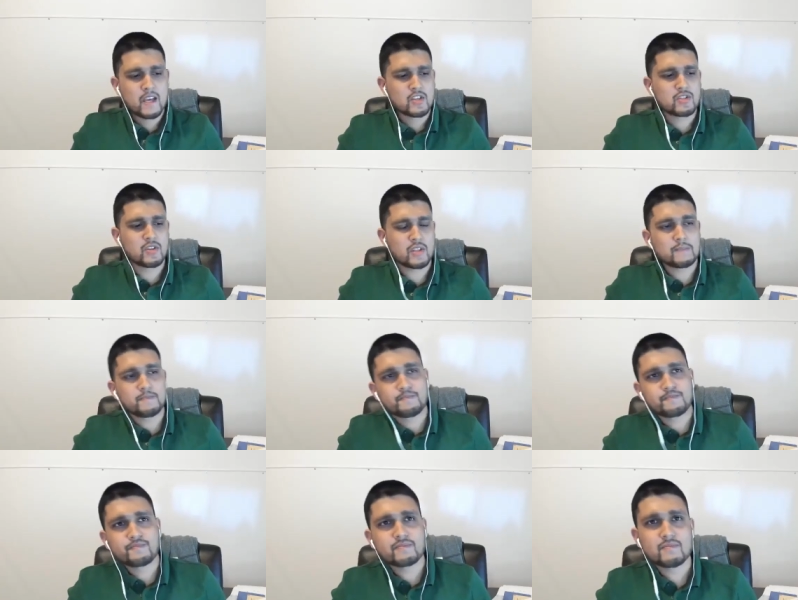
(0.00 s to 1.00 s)
So
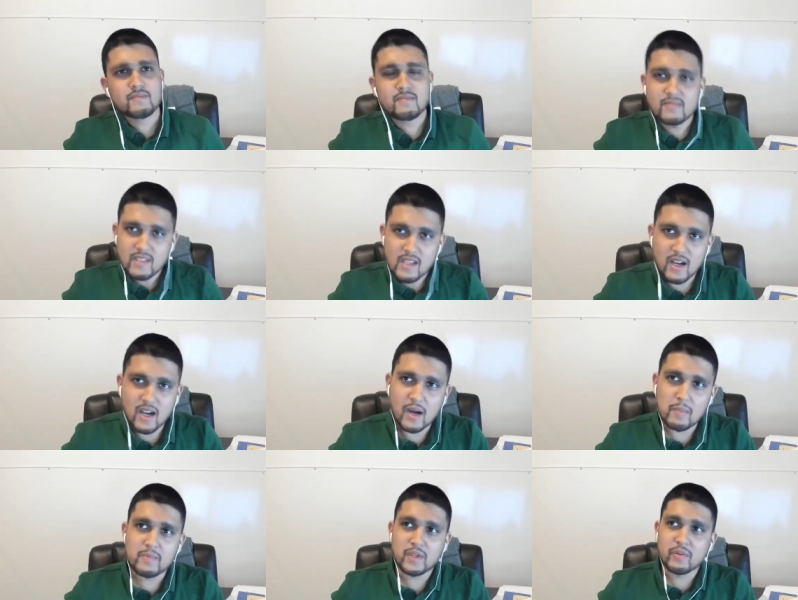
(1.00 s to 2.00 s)
then
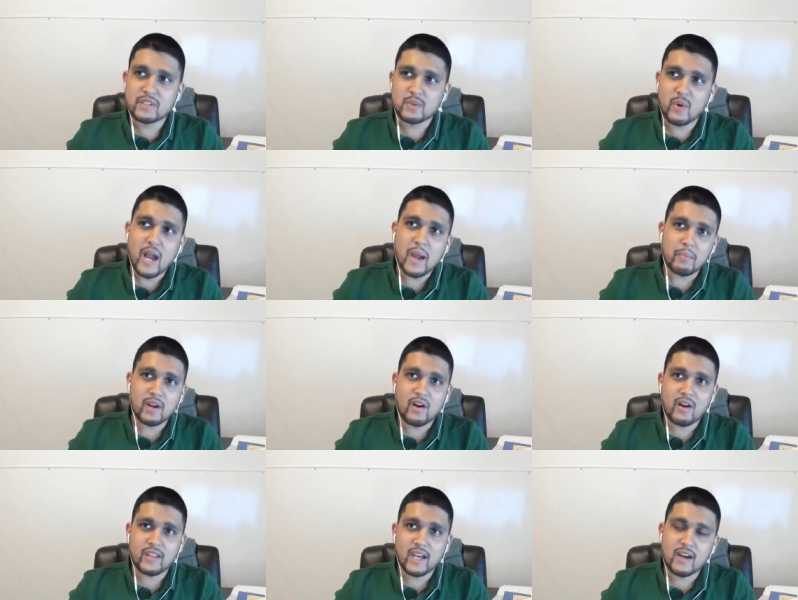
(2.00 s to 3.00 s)
um, the reason why I bring
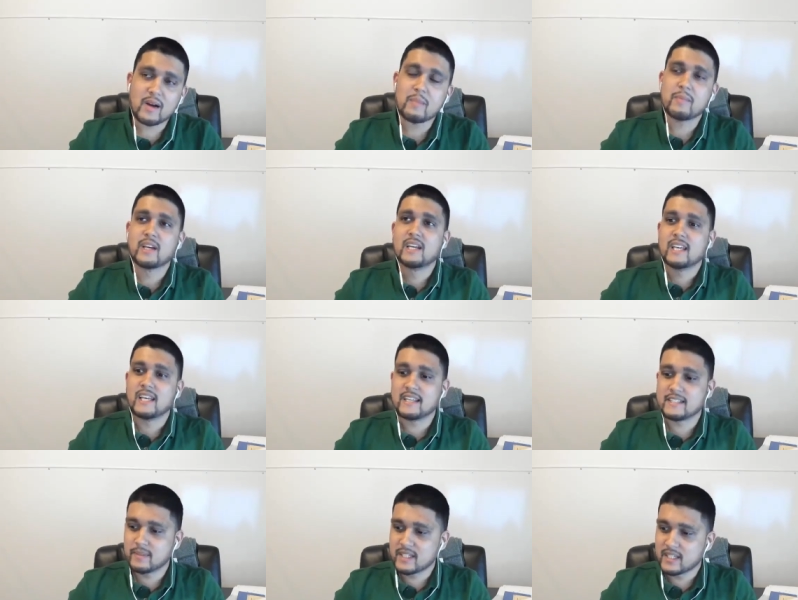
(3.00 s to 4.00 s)
all that up
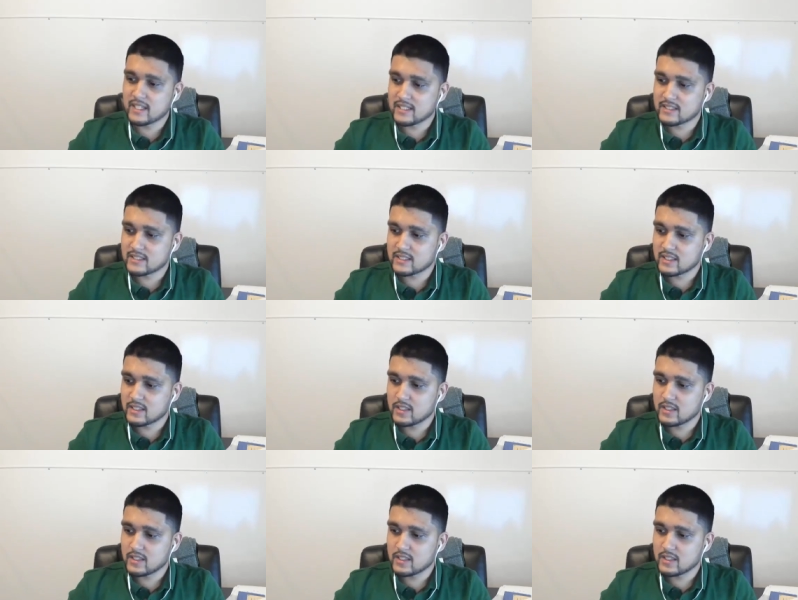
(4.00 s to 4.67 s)
is because